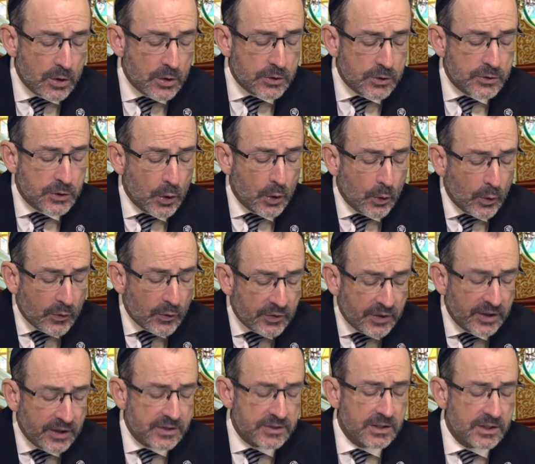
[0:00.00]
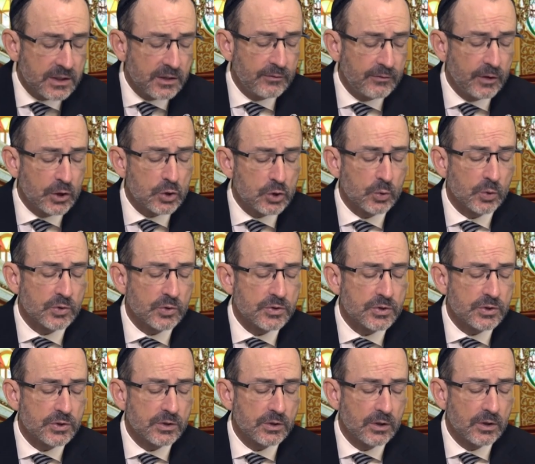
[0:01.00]
So these
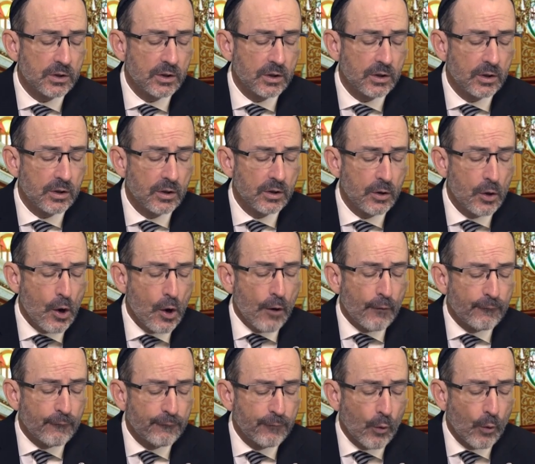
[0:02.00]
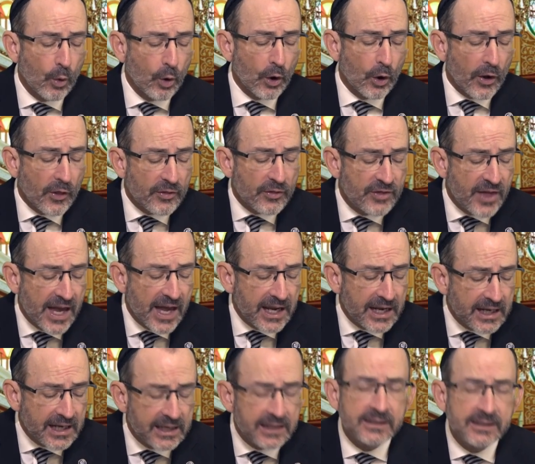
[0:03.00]
individuals, for
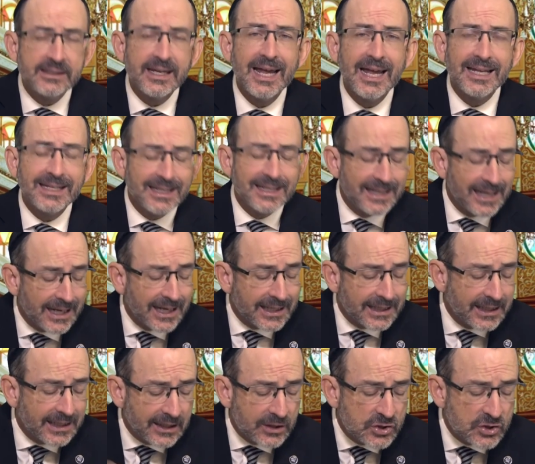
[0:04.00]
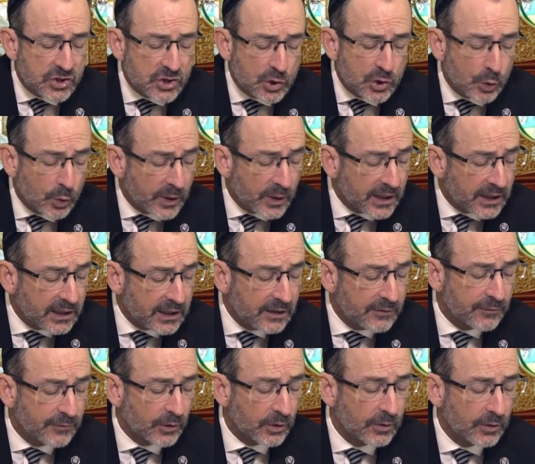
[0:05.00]
they intended against you
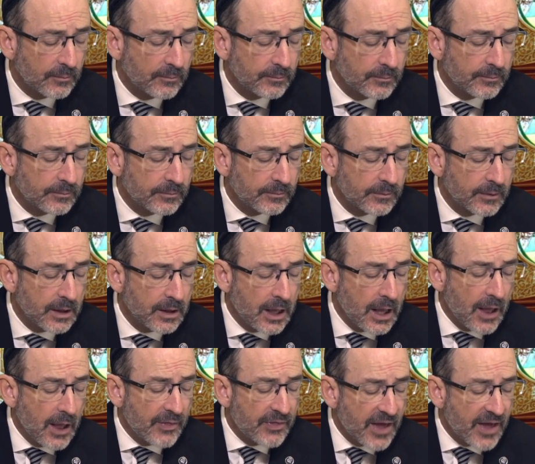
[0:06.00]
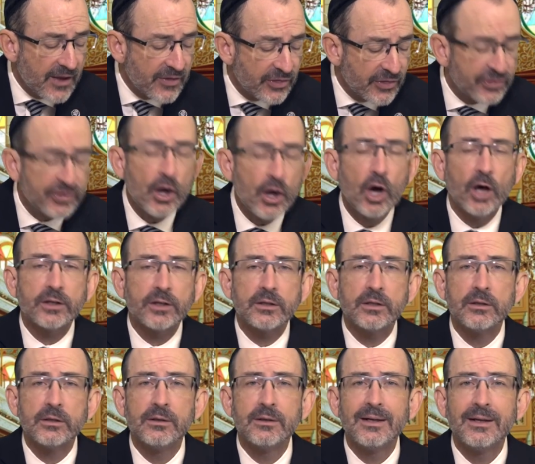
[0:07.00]
evil, they thought
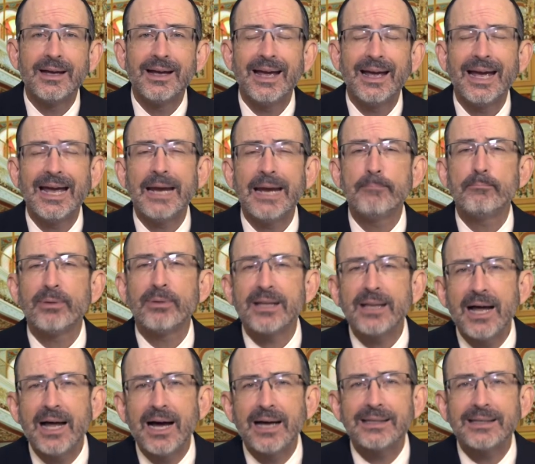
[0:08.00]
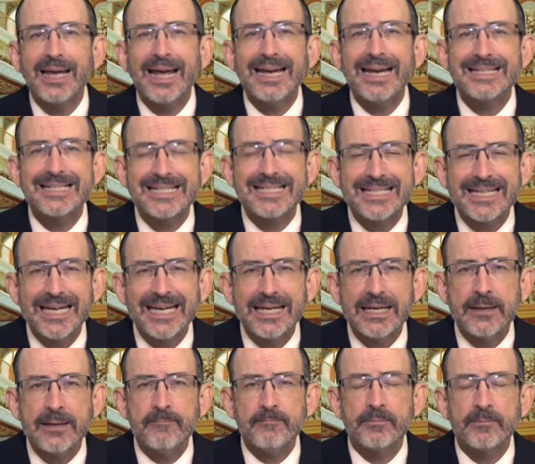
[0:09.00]
a plot, a
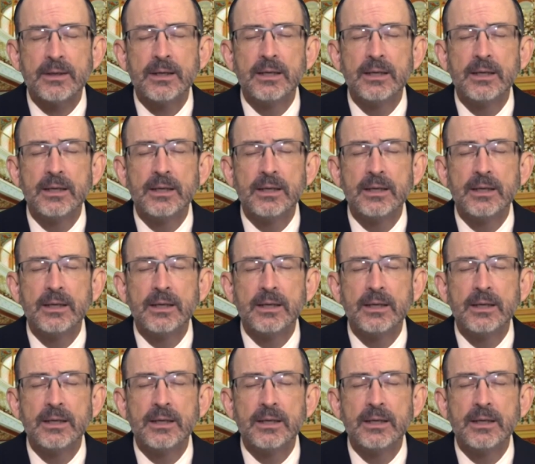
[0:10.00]
scheme